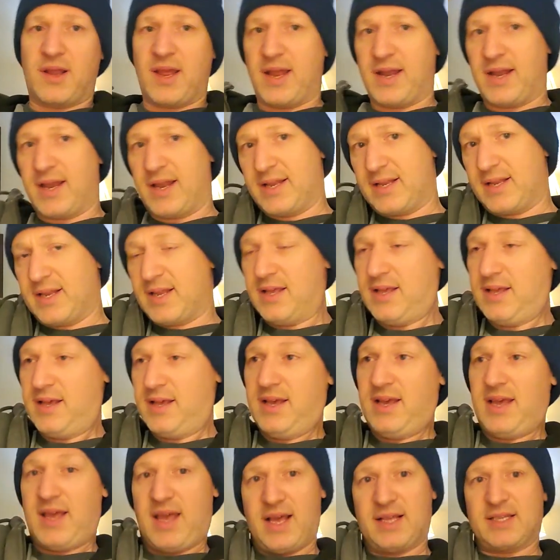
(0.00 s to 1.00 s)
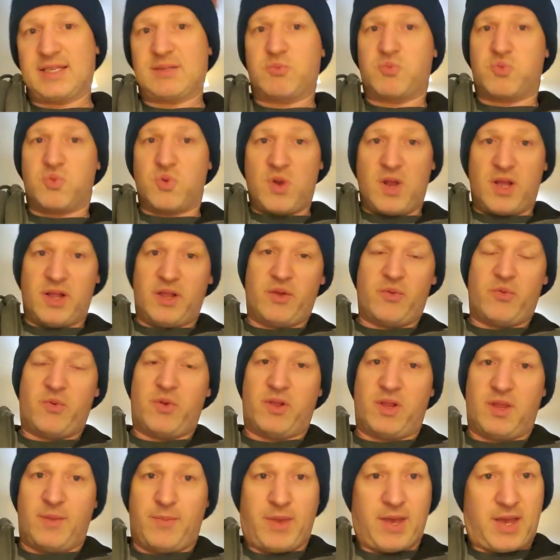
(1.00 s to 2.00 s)
And it's really,
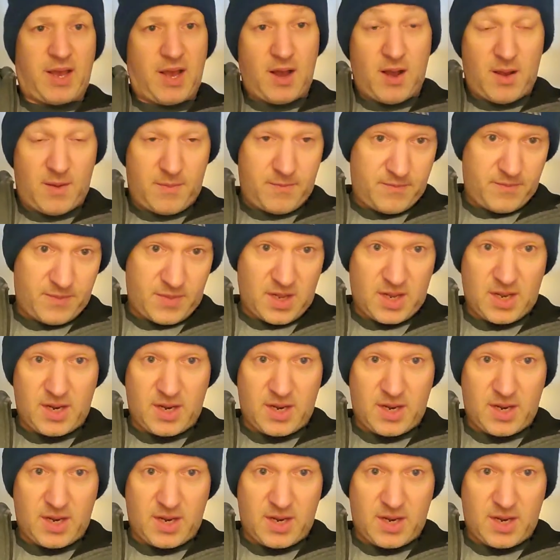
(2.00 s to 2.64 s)
really become